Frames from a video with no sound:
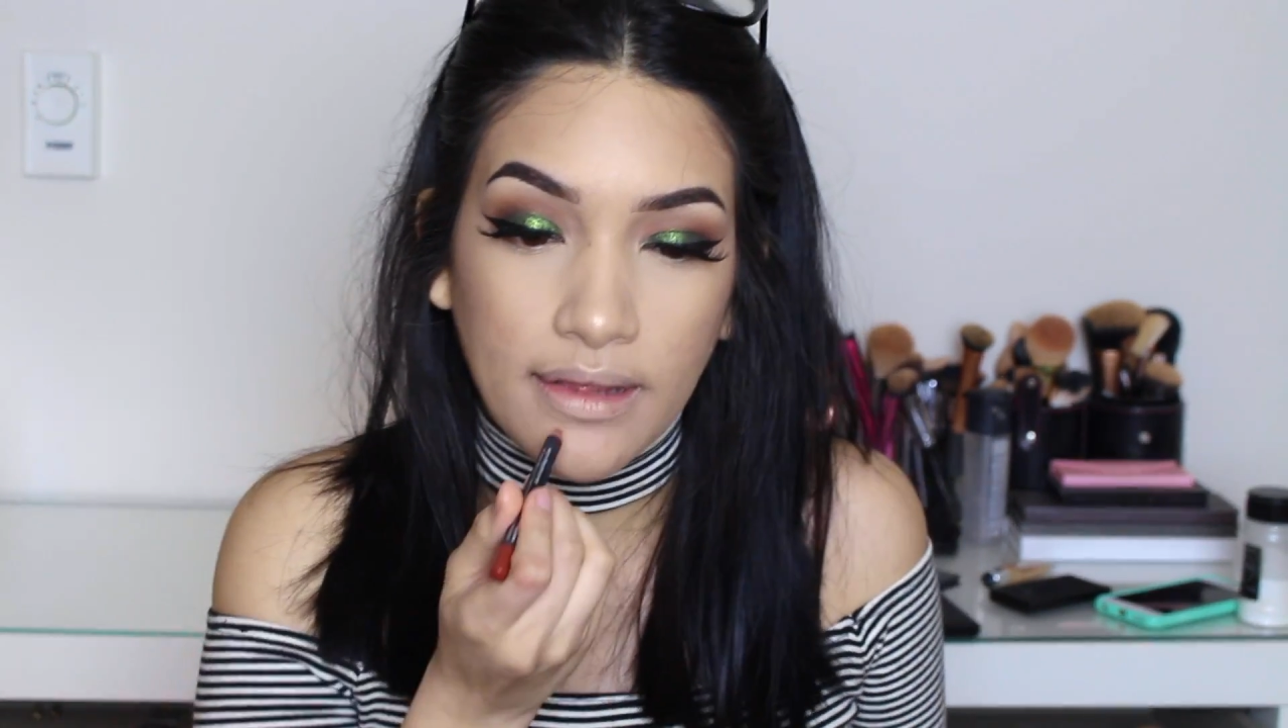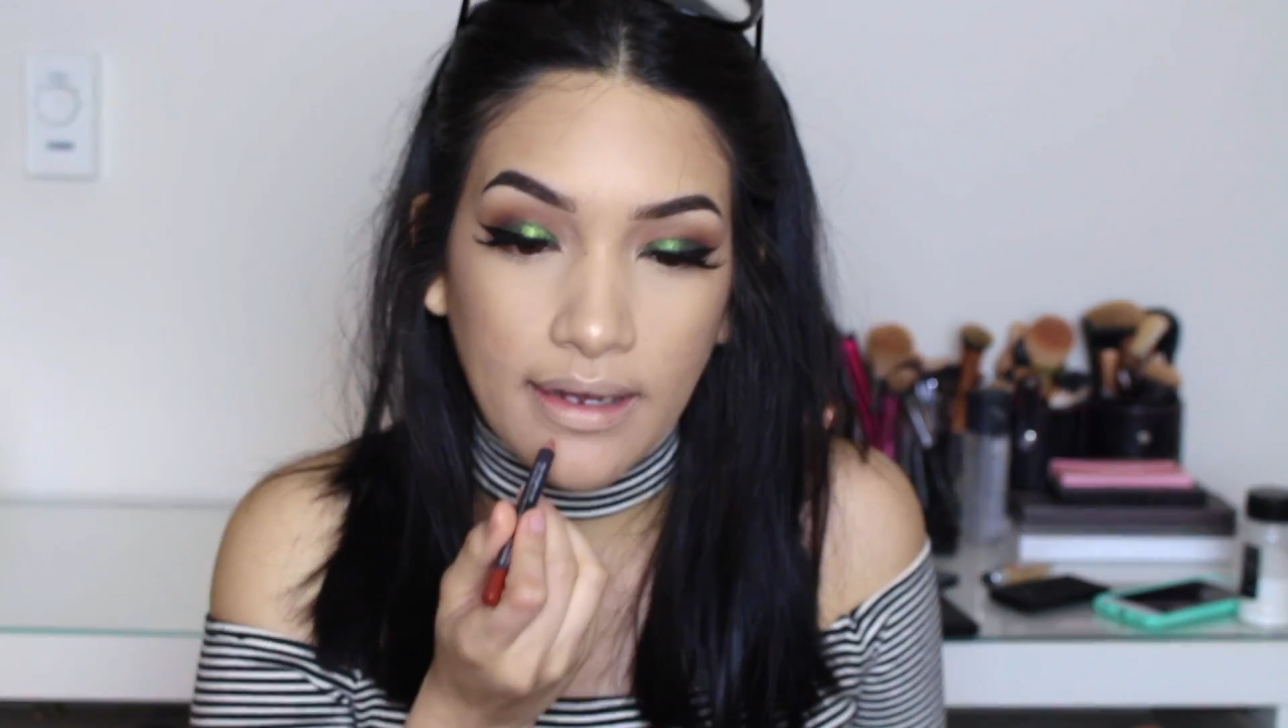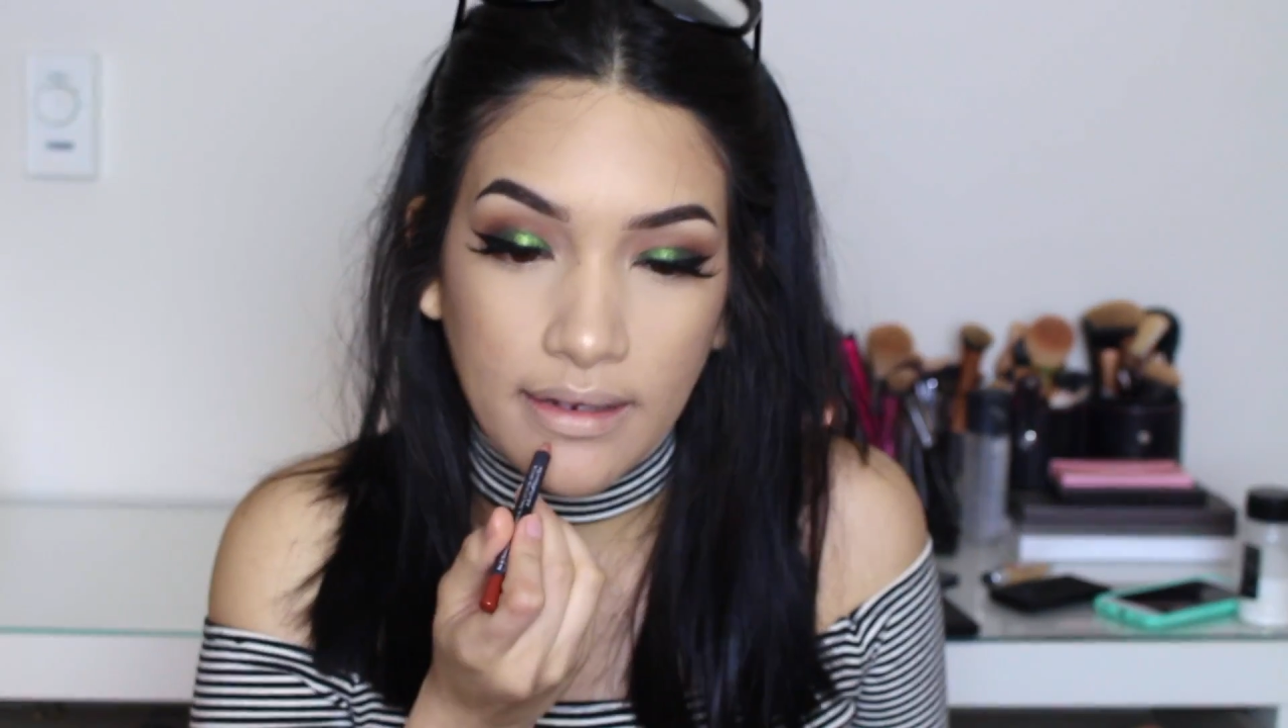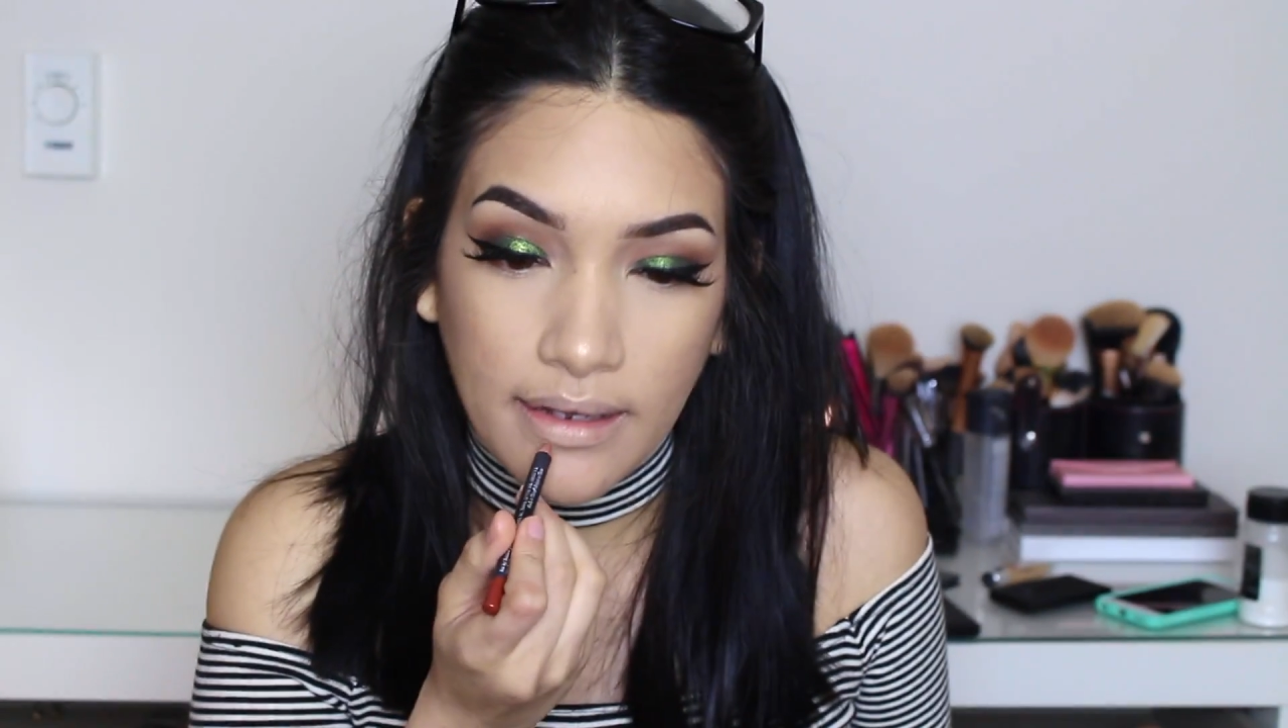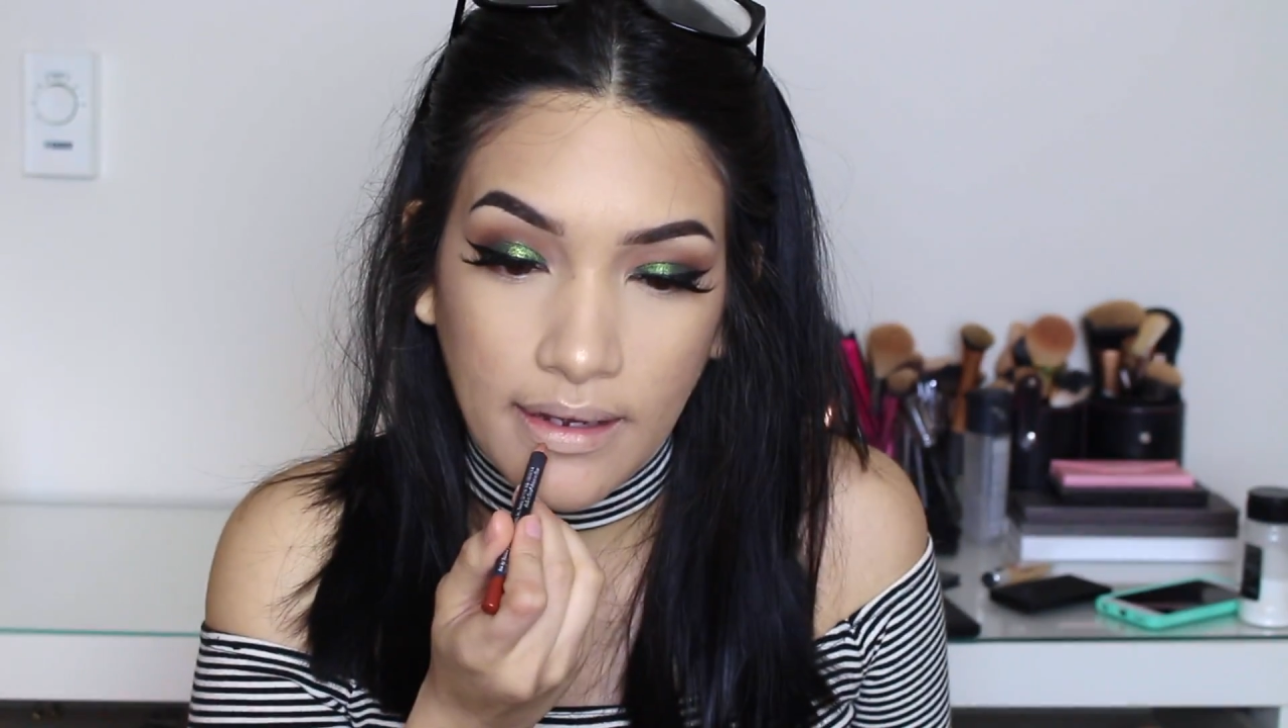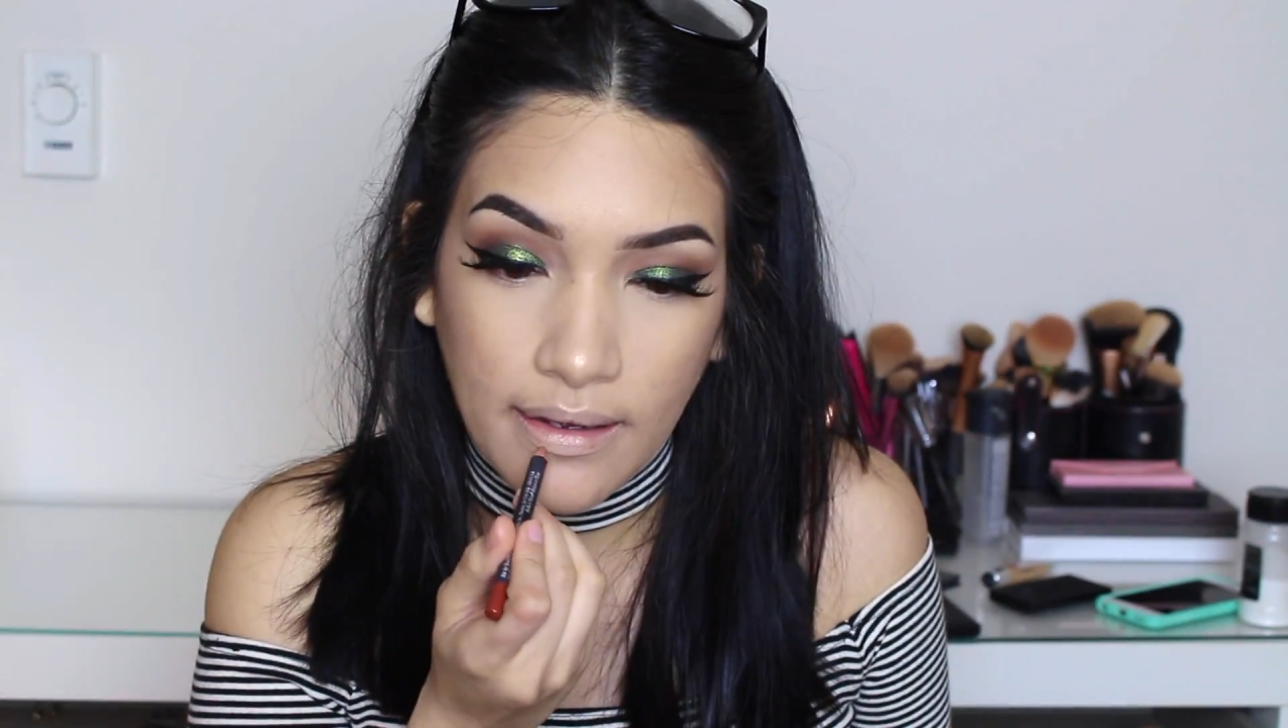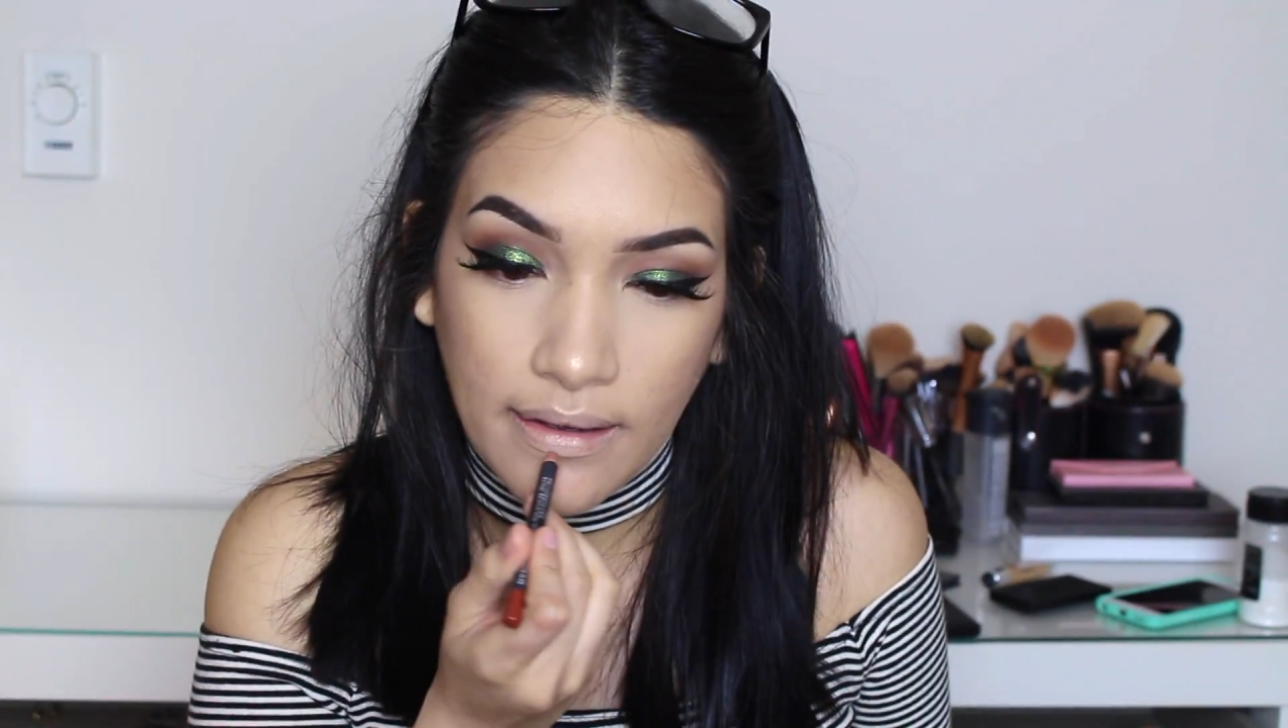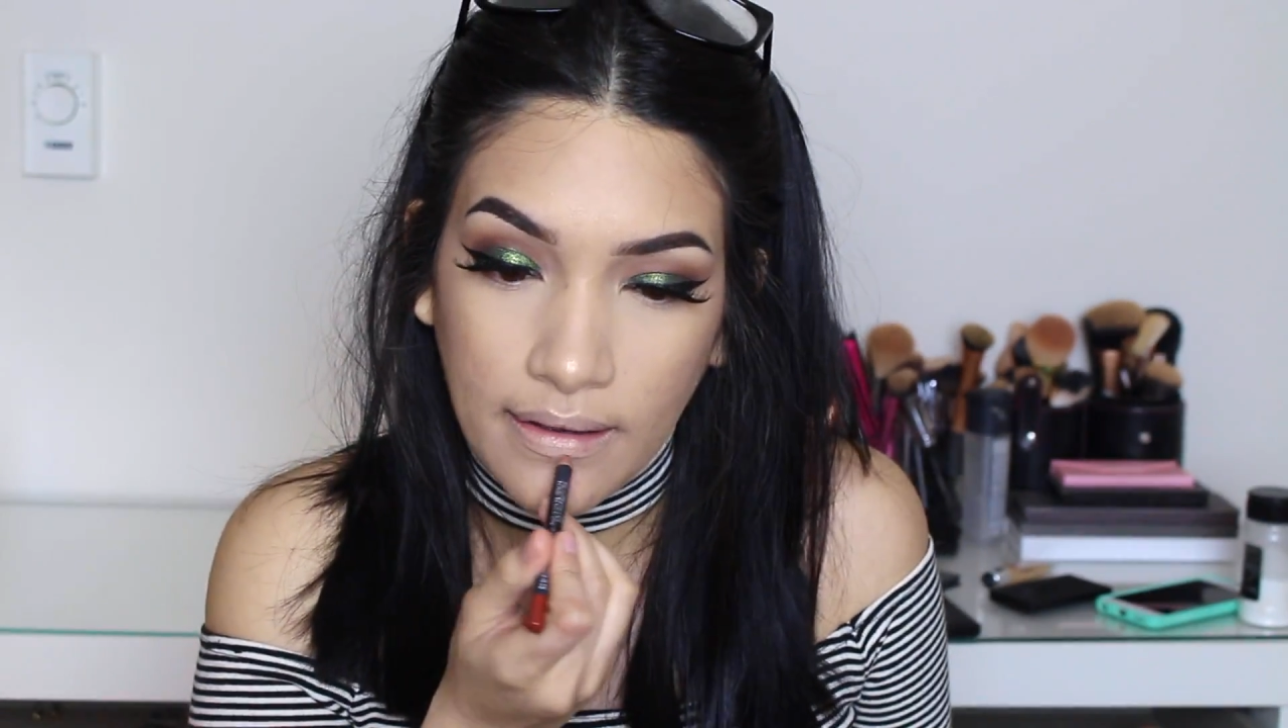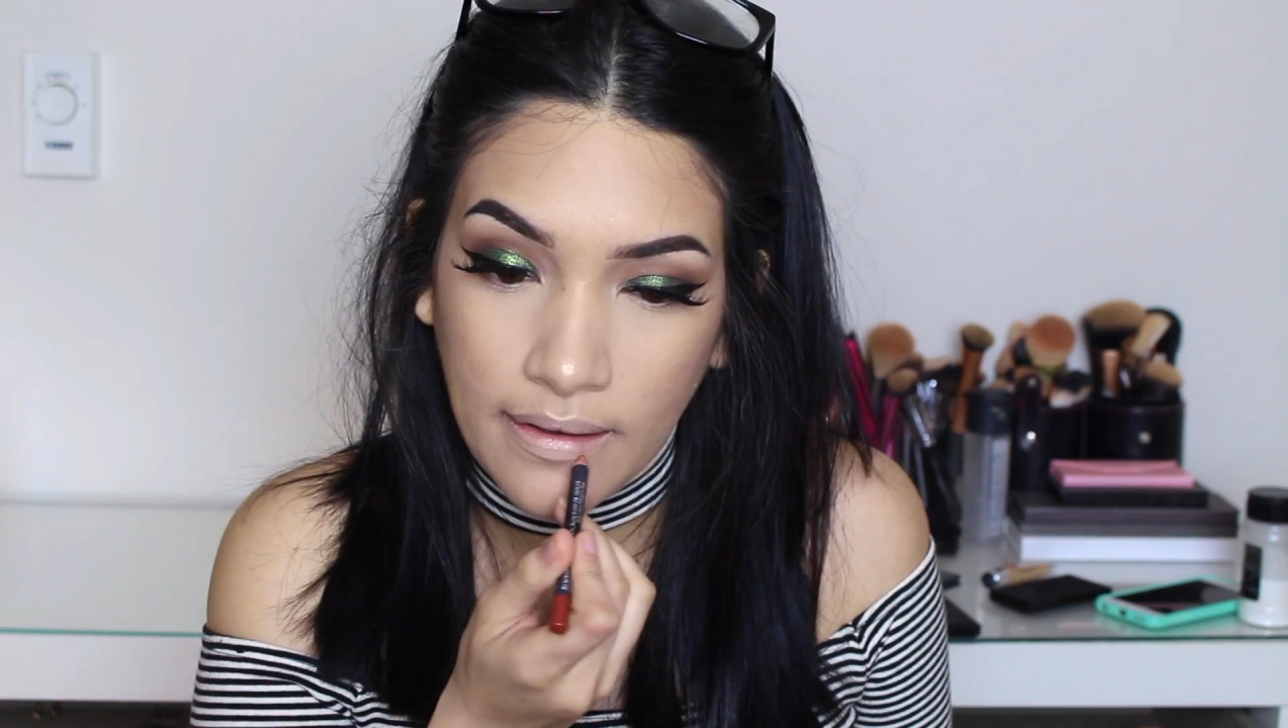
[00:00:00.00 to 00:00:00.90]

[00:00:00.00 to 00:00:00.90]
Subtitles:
lightly.